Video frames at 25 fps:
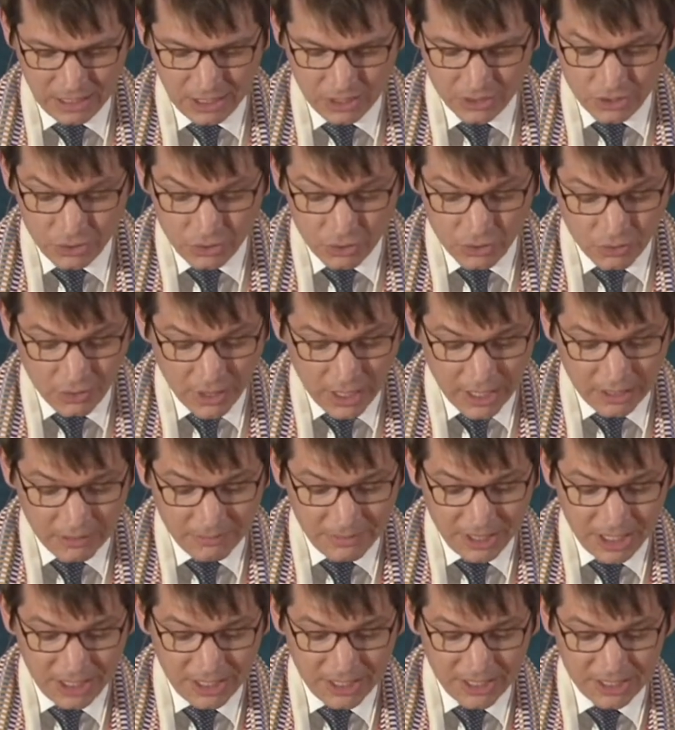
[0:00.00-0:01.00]

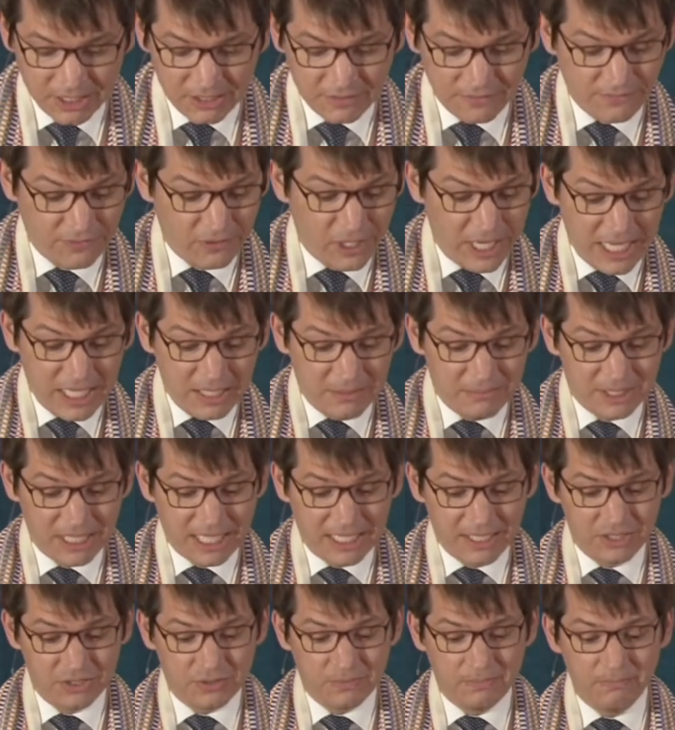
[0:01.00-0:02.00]
Deuteronomy is framed
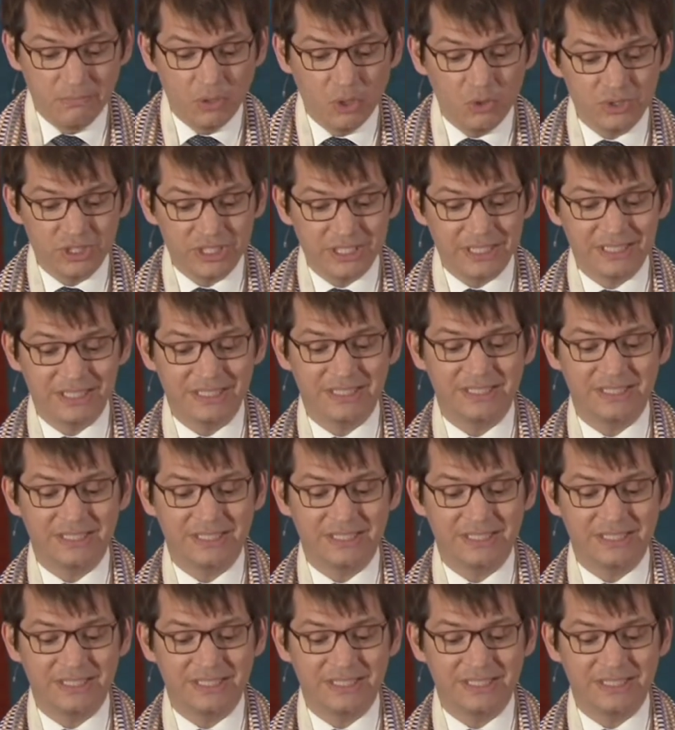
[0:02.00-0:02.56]
as Moses